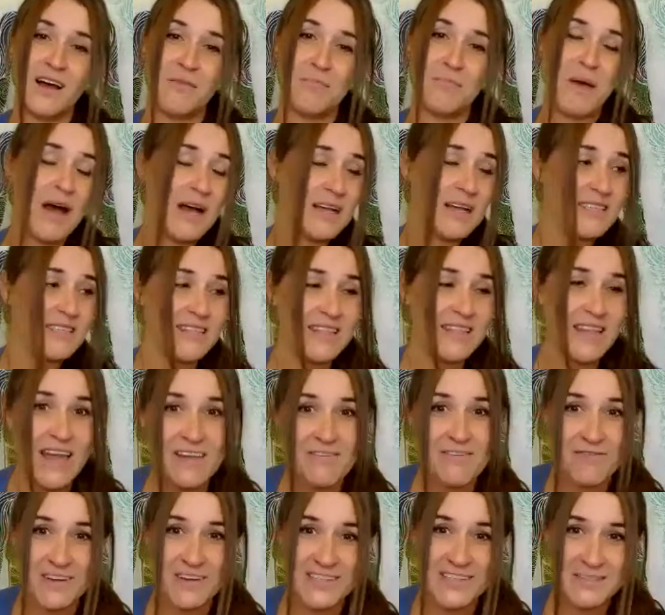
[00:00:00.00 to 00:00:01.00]
past
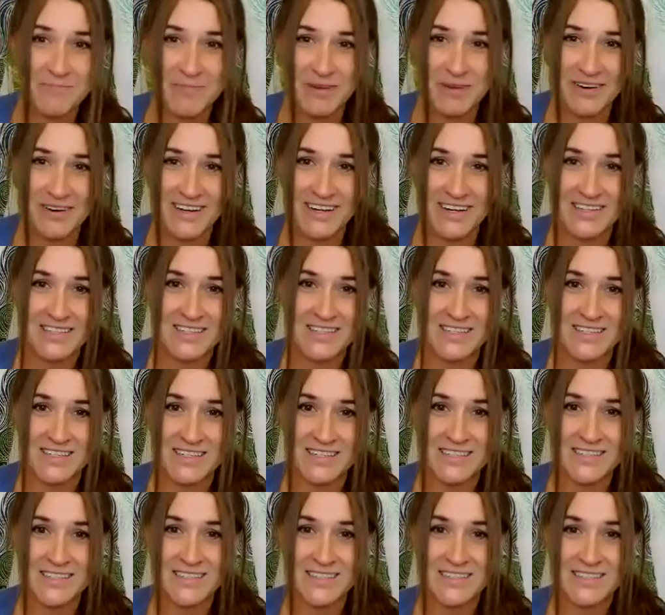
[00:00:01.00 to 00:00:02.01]
life
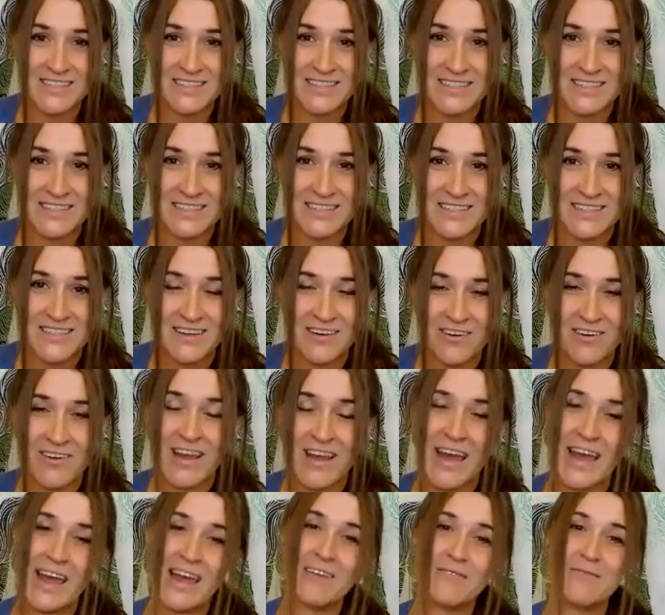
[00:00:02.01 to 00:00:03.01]
experiences.
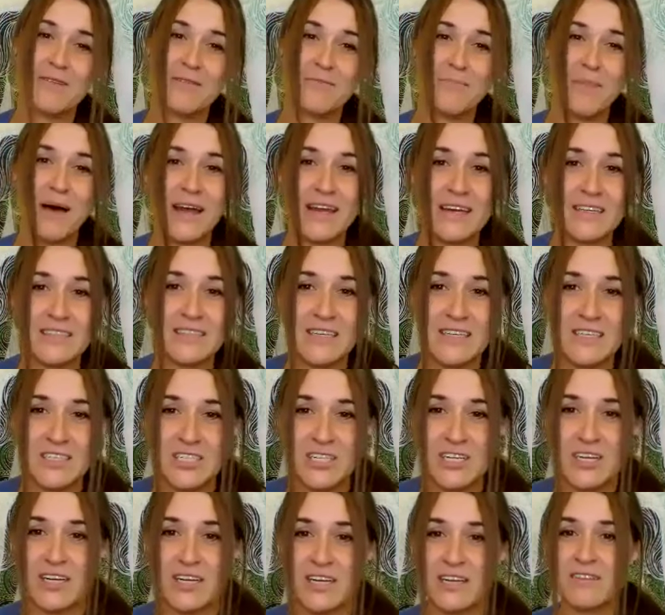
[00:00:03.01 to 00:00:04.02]
Okay, and with my
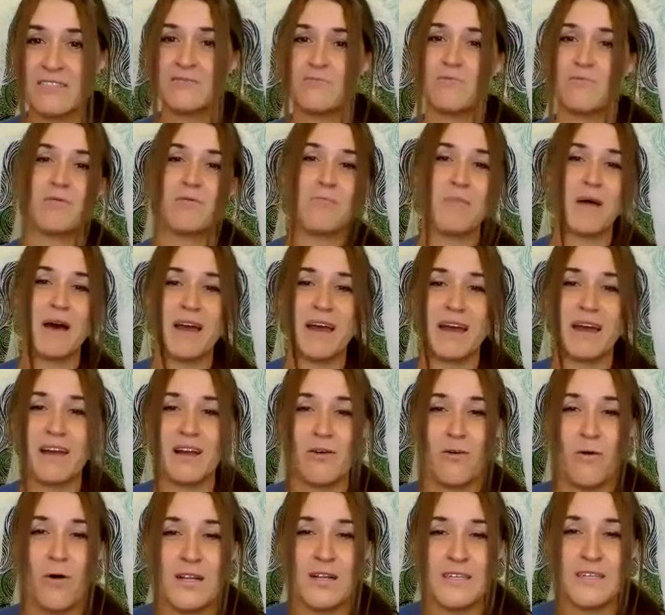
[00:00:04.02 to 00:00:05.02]
teachings, with my
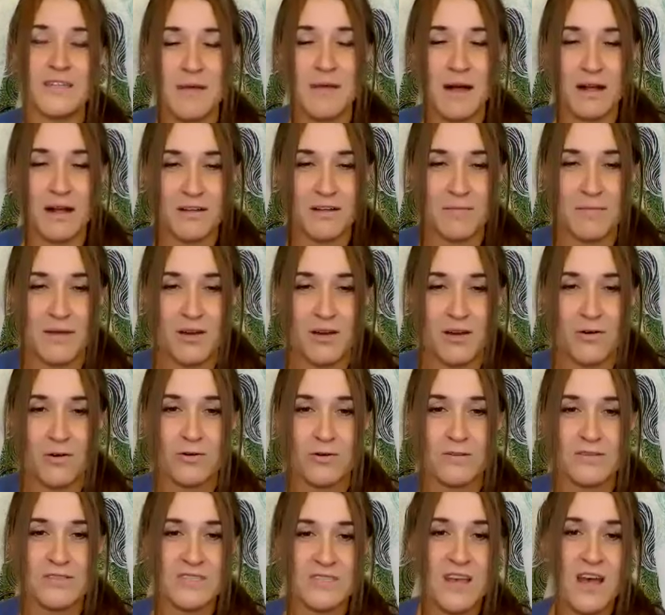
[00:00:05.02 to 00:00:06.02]
quantum alchemy
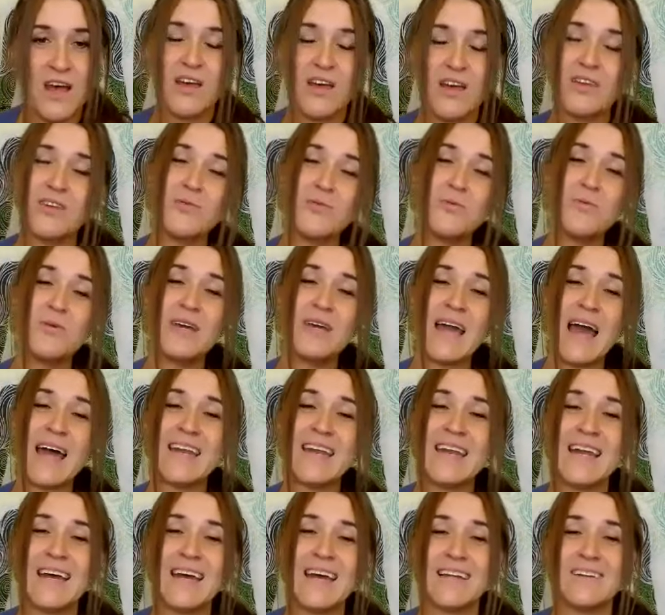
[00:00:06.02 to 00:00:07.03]
codes, you
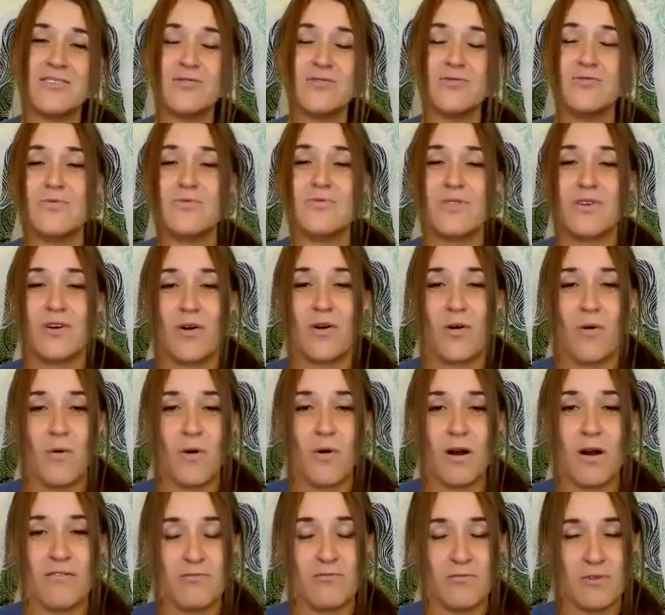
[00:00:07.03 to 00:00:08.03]
get to the
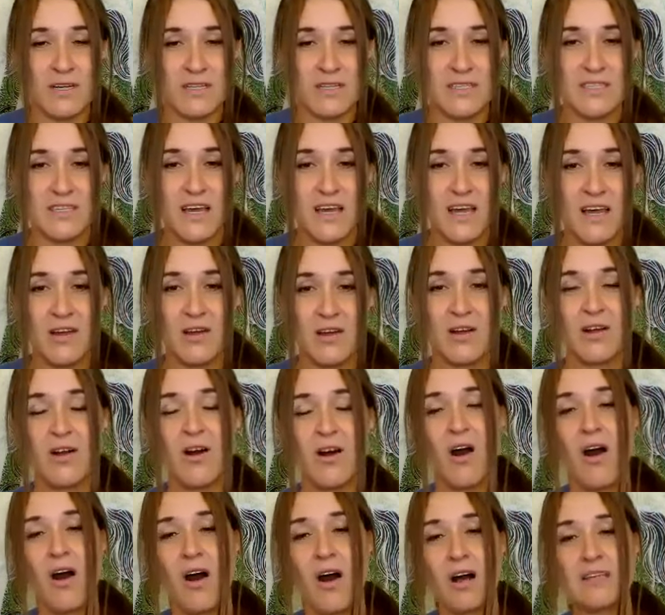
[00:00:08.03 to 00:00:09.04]
core of what's
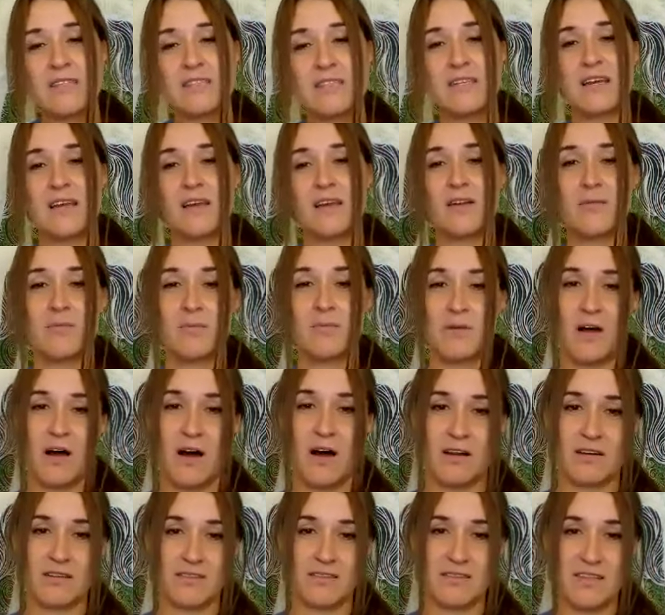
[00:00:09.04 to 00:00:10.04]
causing your
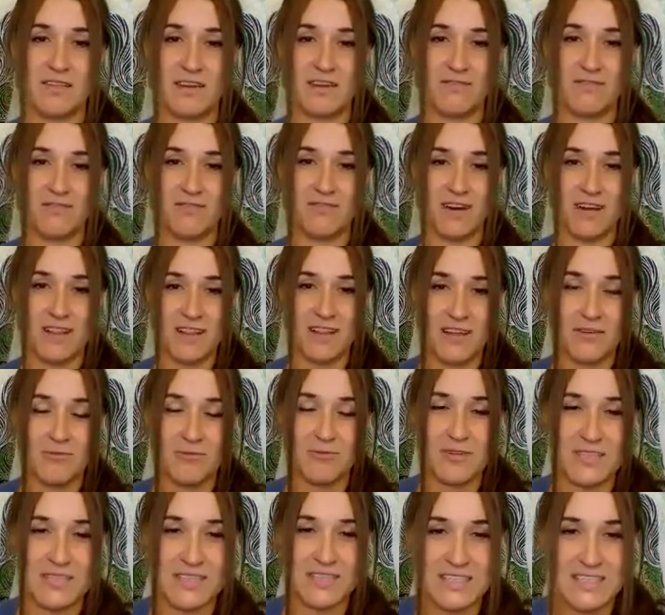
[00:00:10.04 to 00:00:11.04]
blocks and finally
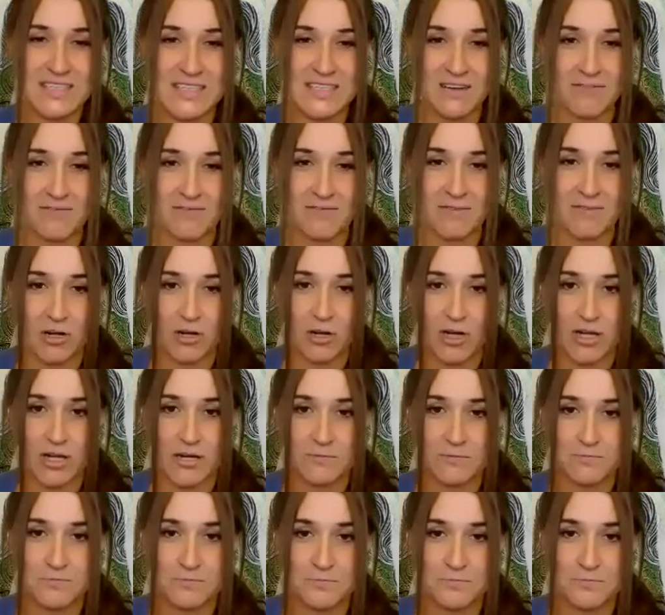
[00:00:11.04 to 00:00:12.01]
release it for good.